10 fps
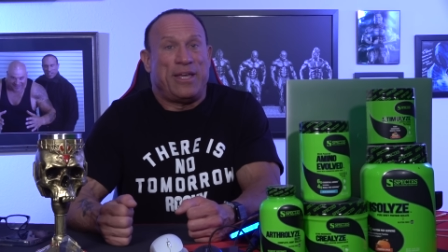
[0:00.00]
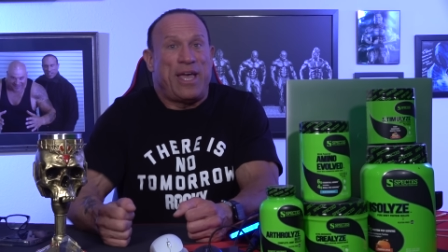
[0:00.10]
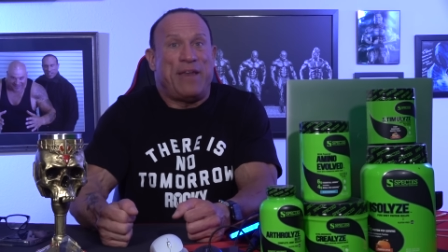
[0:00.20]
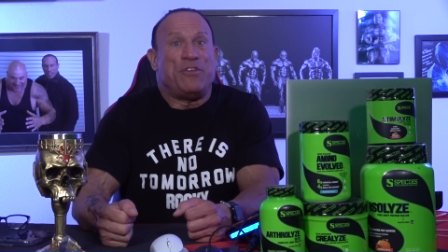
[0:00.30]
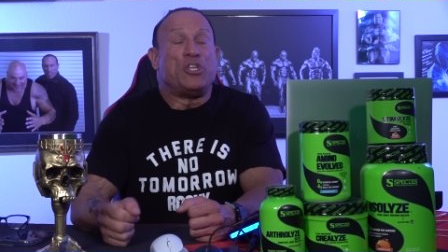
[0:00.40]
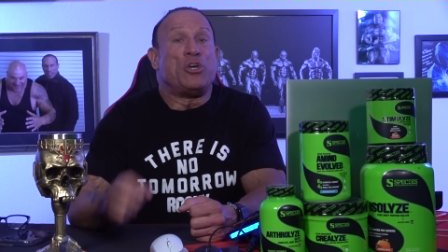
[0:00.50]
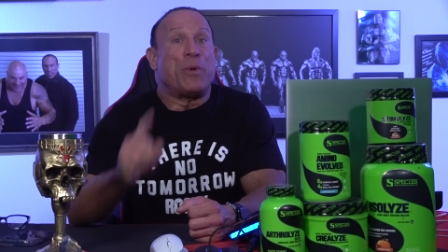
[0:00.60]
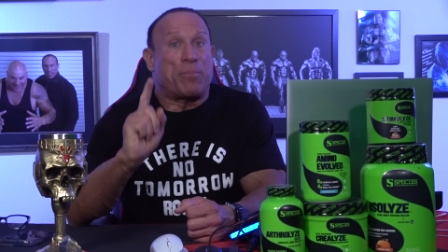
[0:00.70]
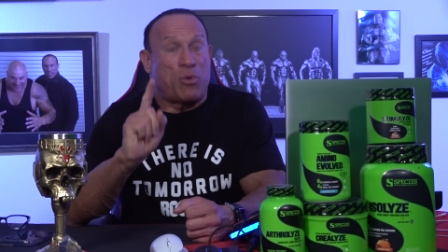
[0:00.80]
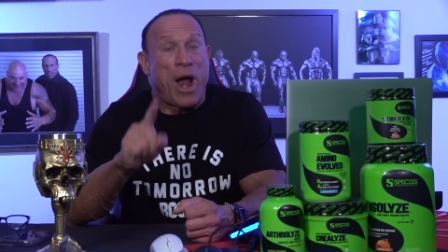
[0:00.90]
And if you do
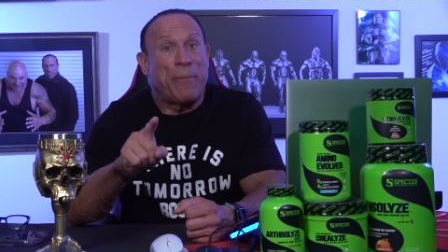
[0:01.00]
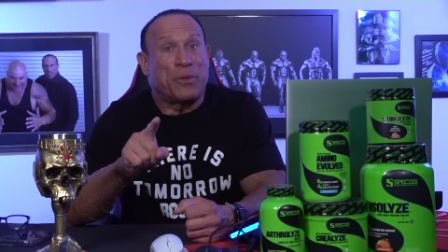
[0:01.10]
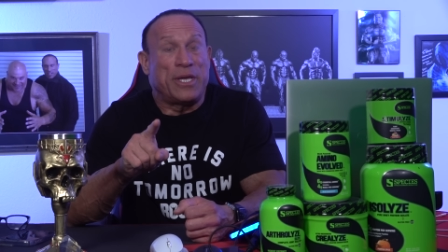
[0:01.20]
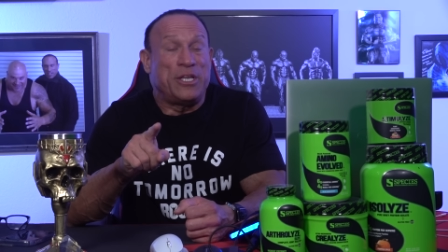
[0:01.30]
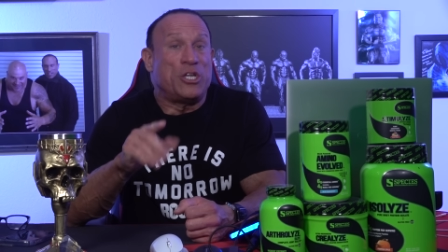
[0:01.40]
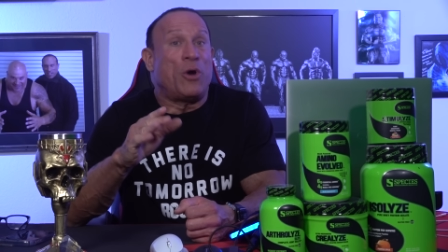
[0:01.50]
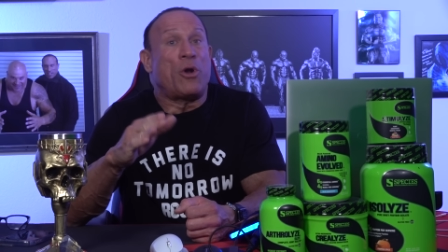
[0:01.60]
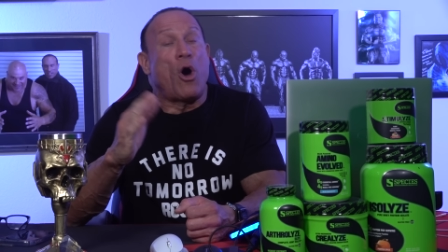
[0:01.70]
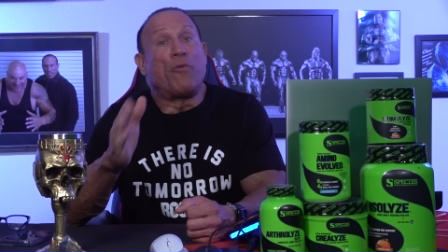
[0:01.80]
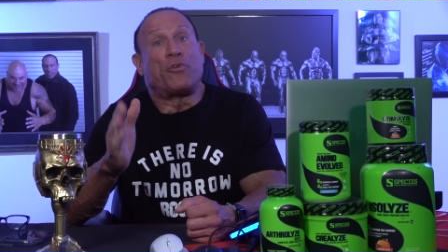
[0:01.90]
it properly and you don't
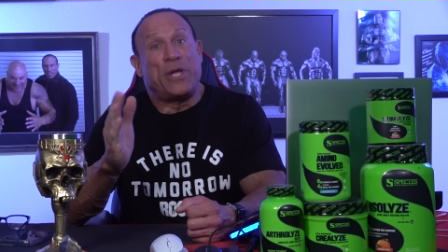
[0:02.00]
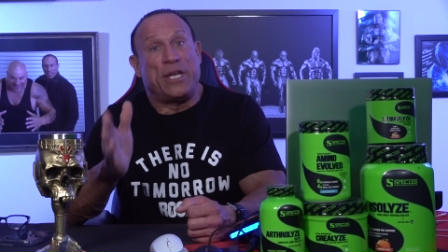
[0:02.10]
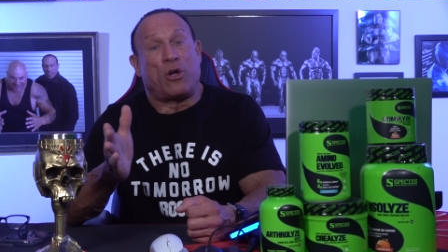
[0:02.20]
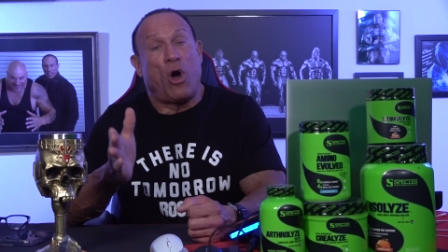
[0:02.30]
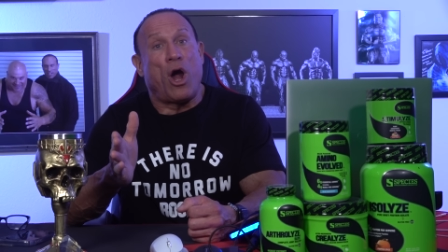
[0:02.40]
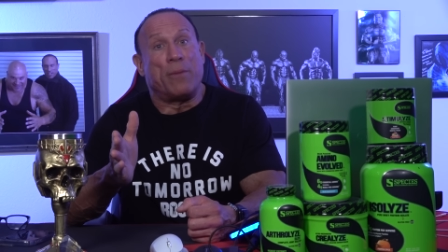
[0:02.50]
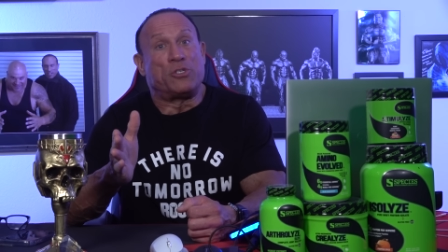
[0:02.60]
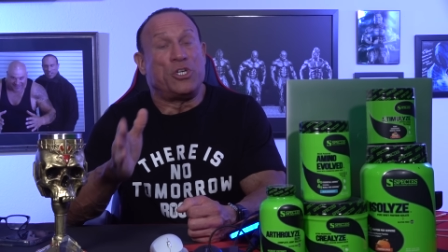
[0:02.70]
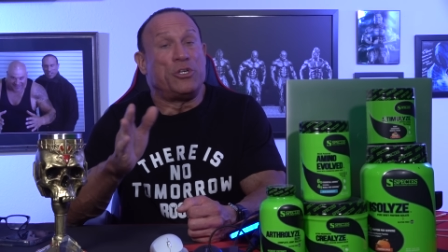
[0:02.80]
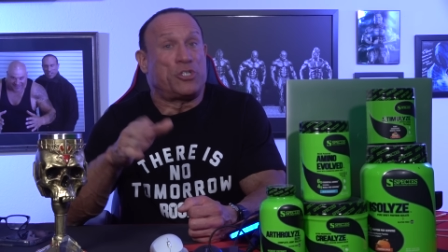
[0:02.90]
overeat carbs,
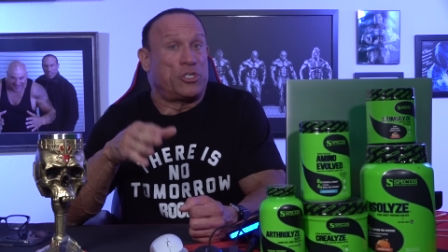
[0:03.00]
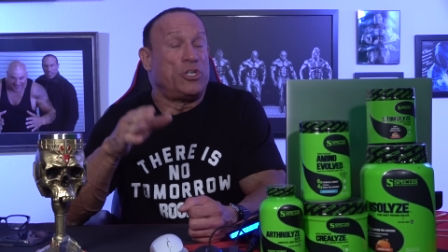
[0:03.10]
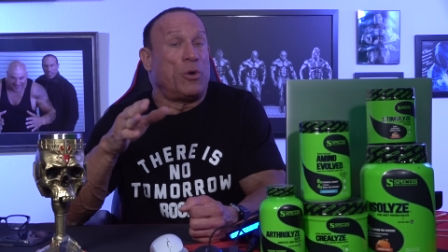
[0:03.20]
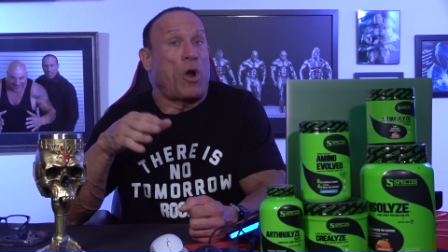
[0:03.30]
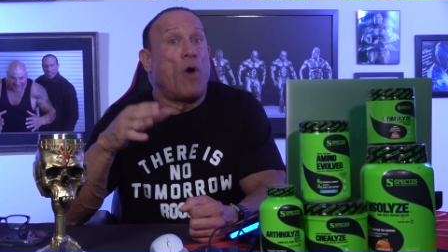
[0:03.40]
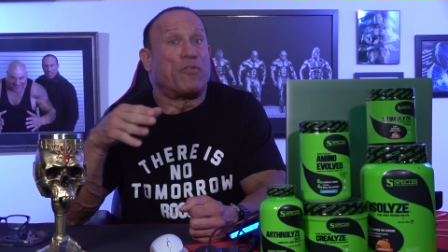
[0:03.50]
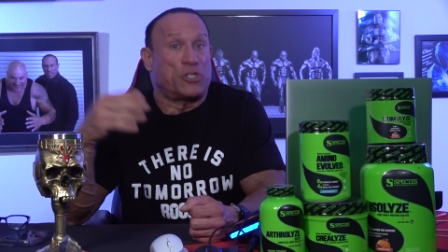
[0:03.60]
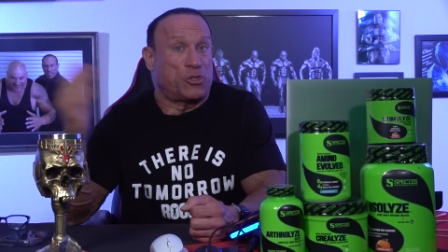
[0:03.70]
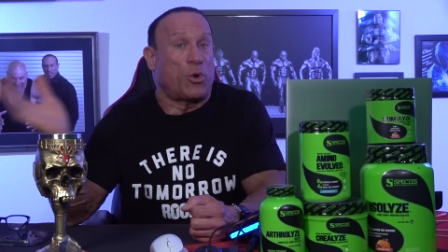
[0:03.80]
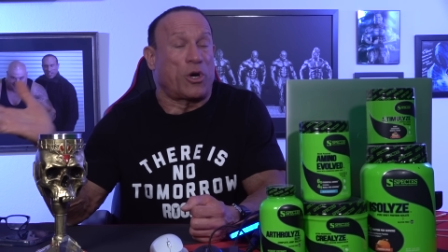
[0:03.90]
so you, you don't
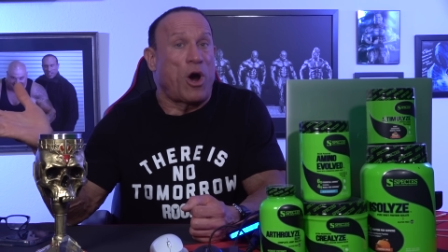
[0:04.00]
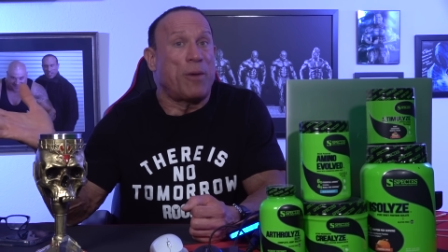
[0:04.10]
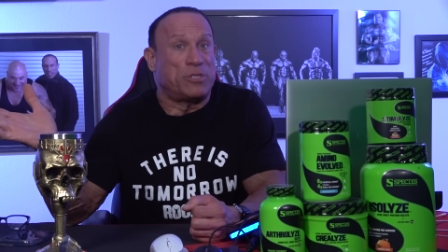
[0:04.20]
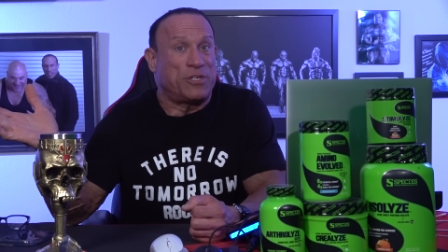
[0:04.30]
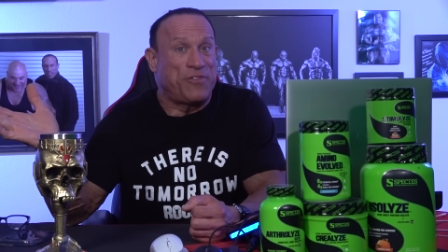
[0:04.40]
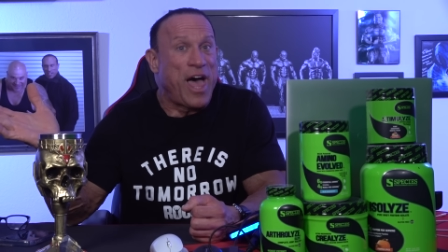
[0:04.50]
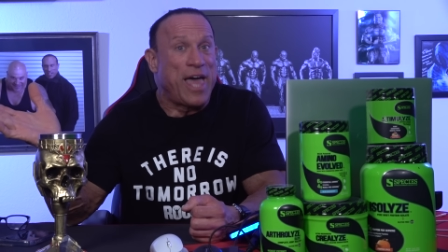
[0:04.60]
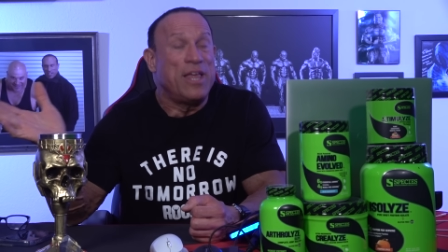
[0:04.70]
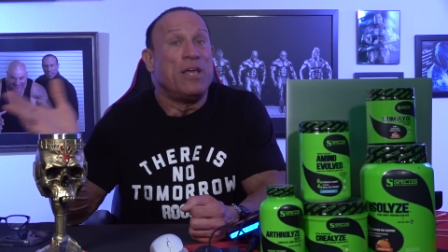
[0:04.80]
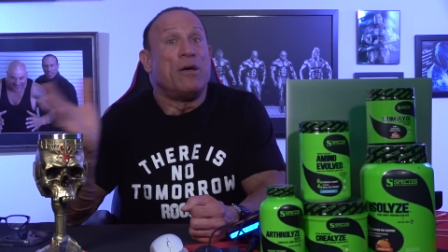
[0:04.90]
overstore carbs as fat,